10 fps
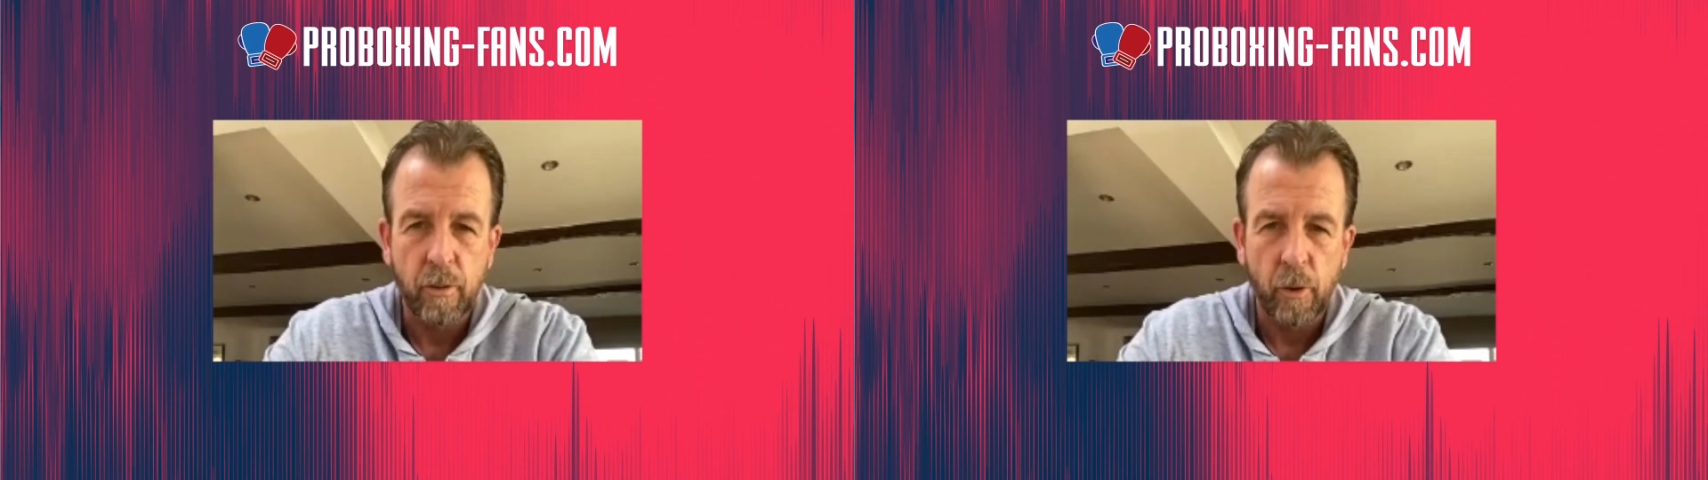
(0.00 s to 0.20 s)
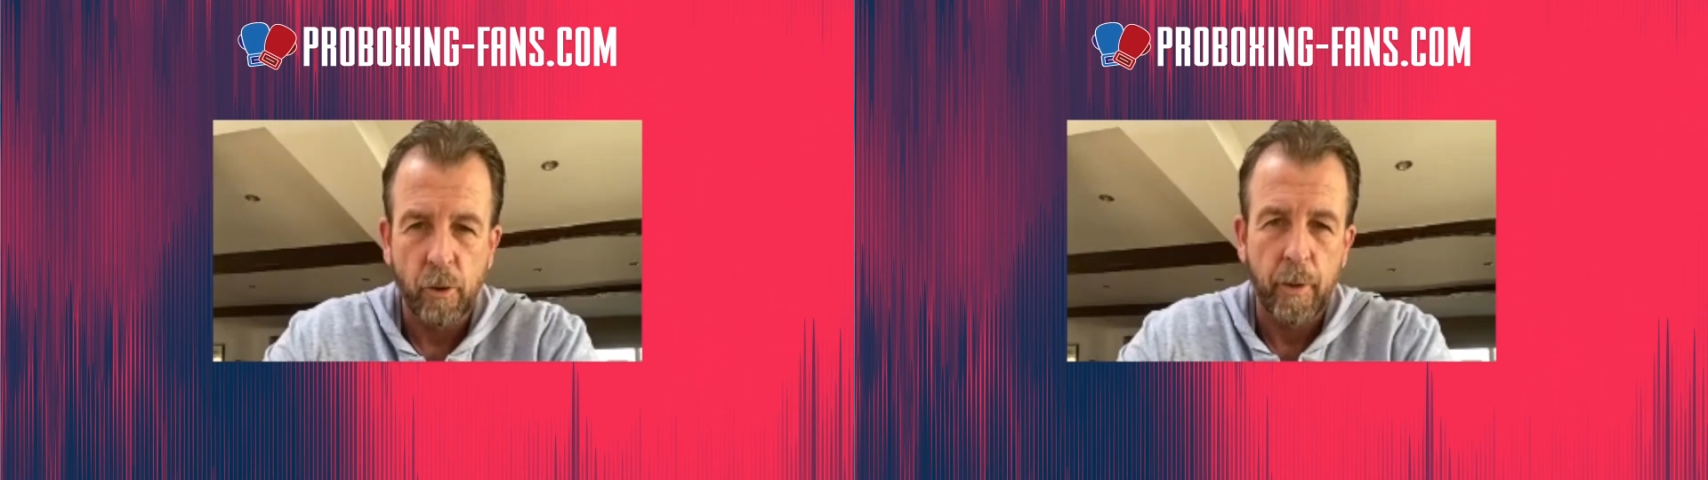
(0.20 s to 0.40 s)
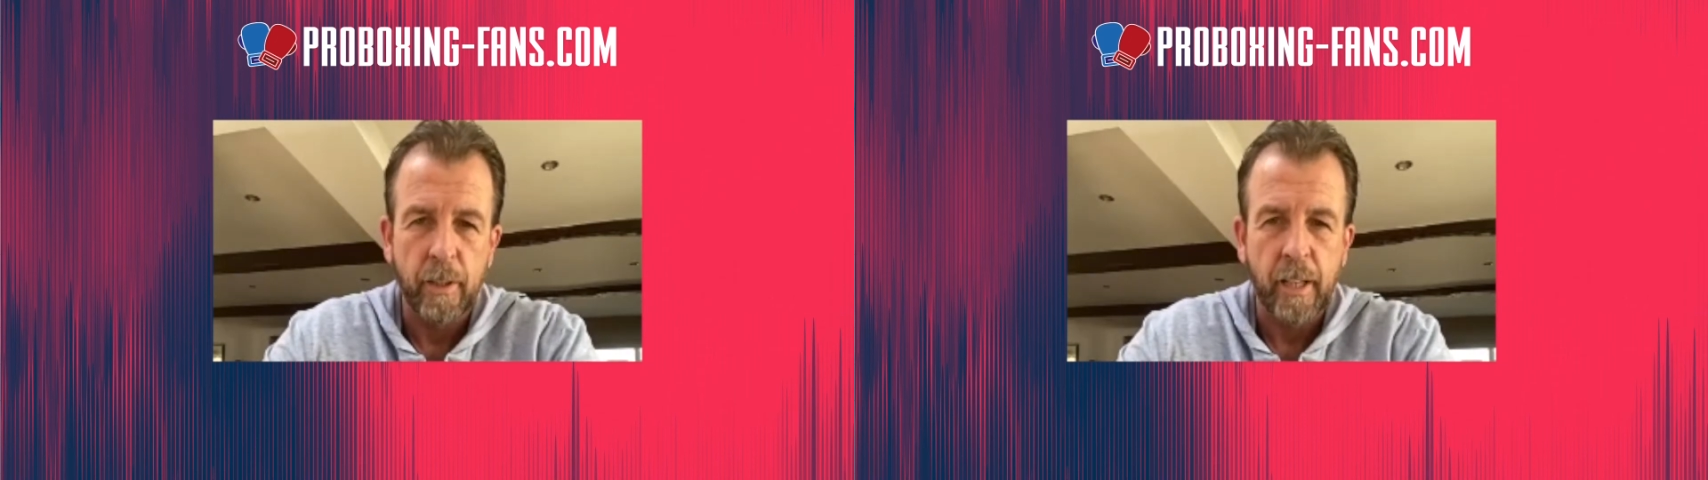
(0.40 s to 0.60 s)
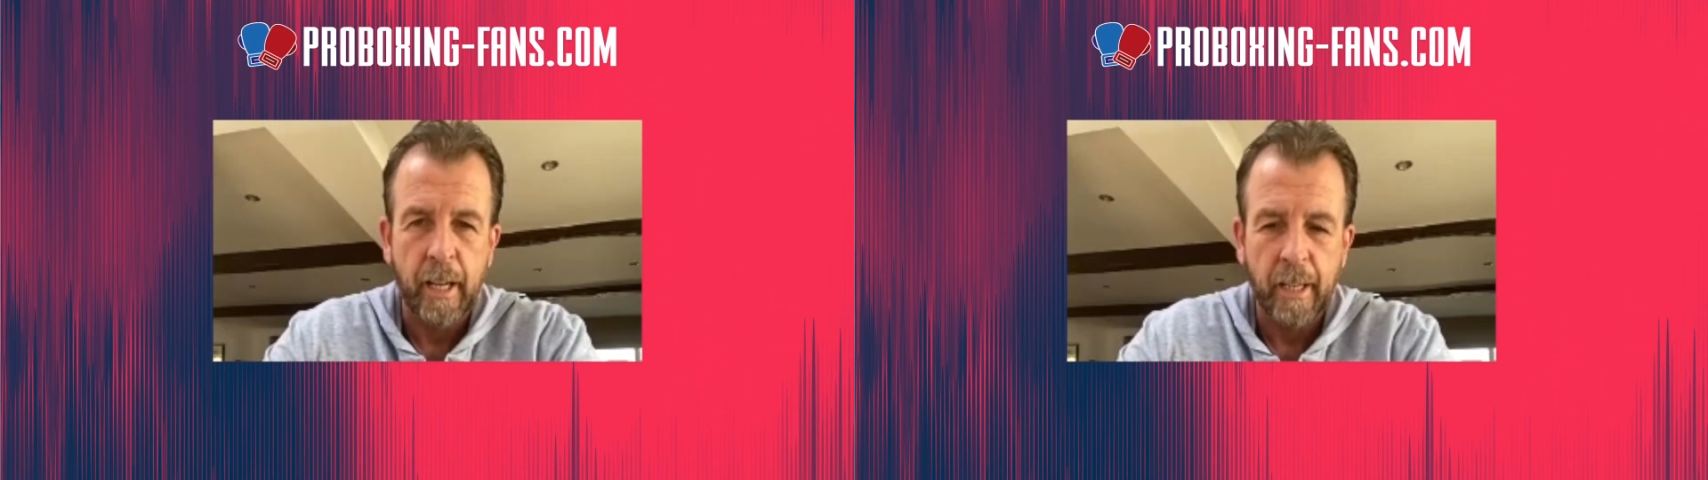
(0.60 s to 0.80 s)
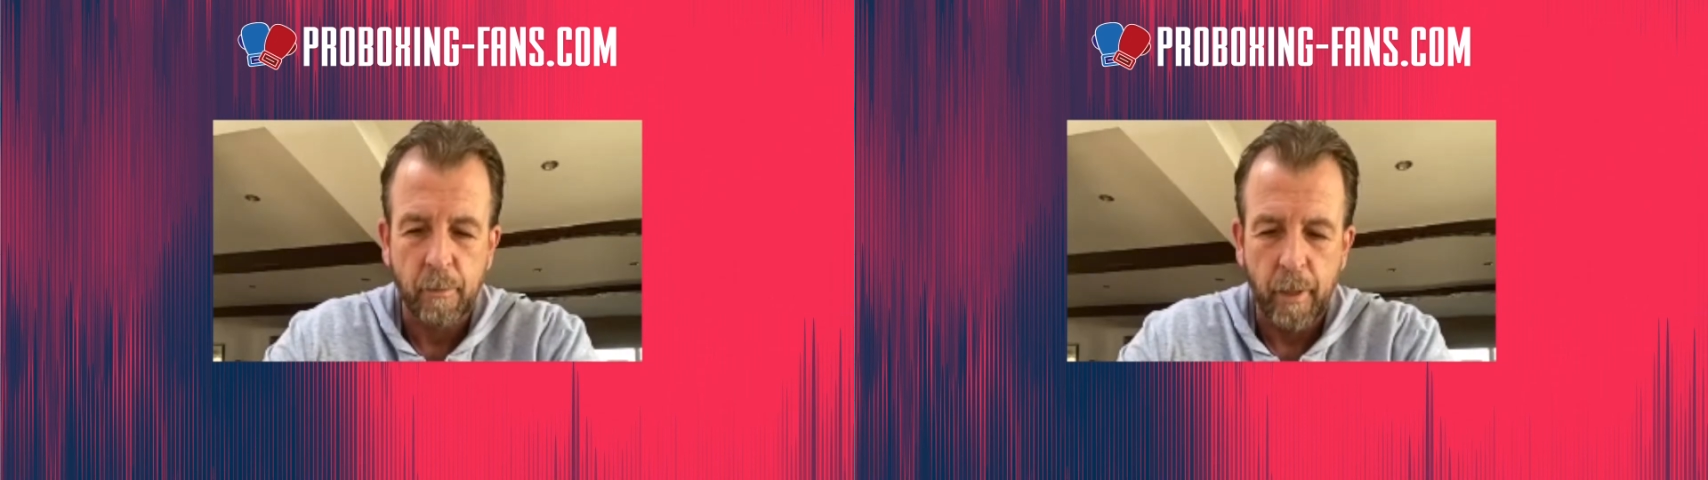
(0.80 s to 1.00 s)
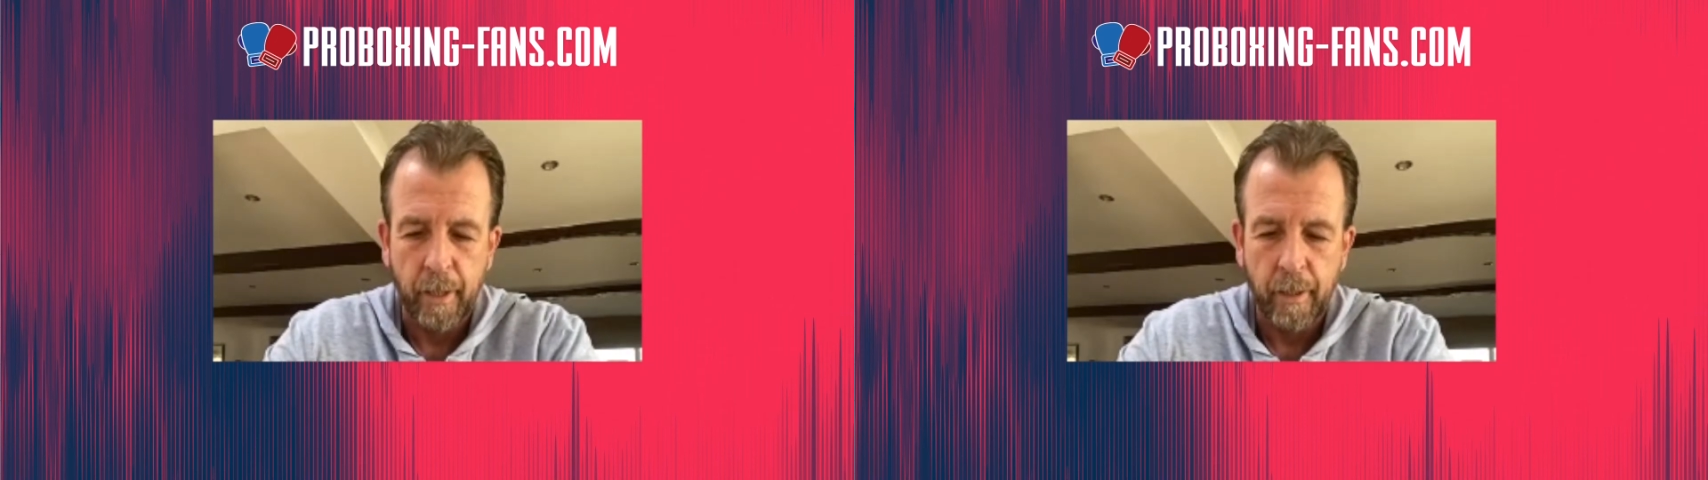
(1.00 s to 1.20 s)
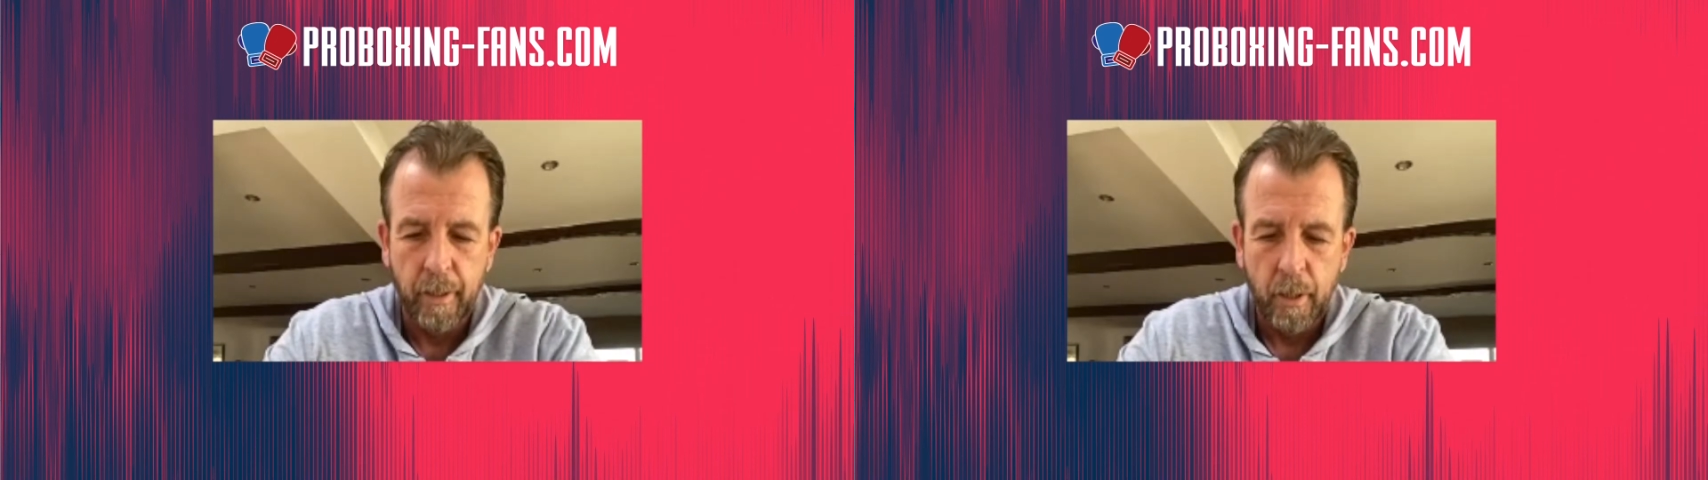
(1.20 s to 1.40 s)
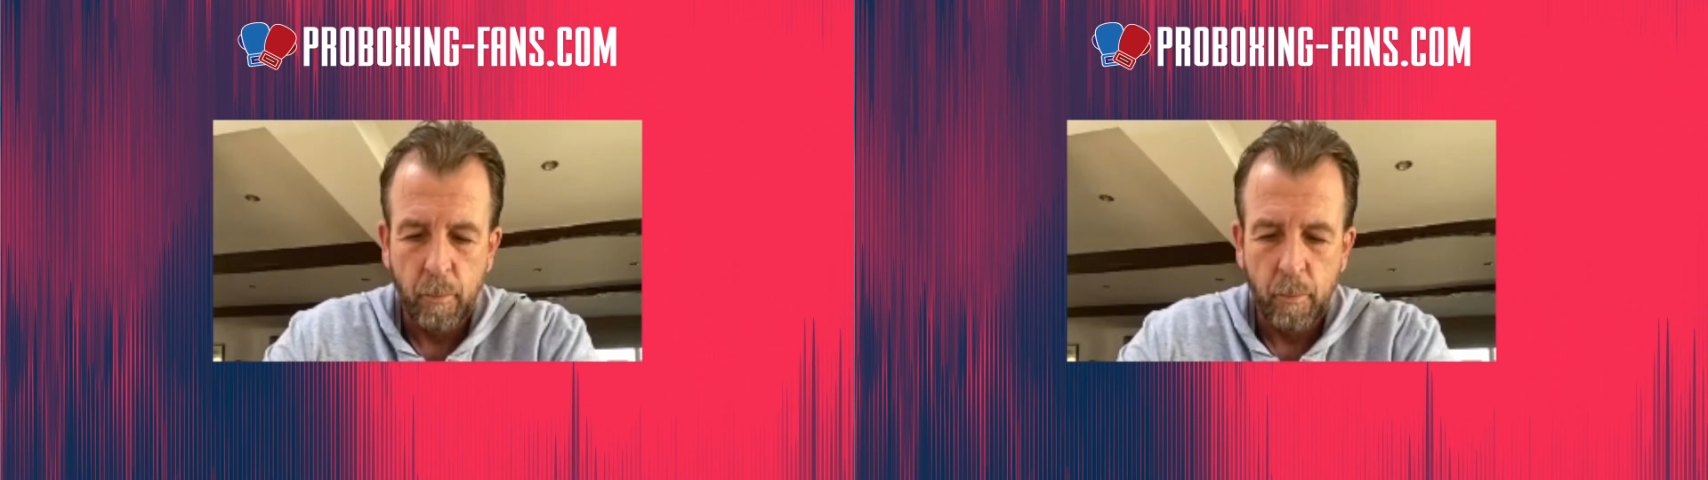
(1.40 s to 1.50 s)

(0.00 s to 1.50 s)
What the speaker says: although he hasn't had many.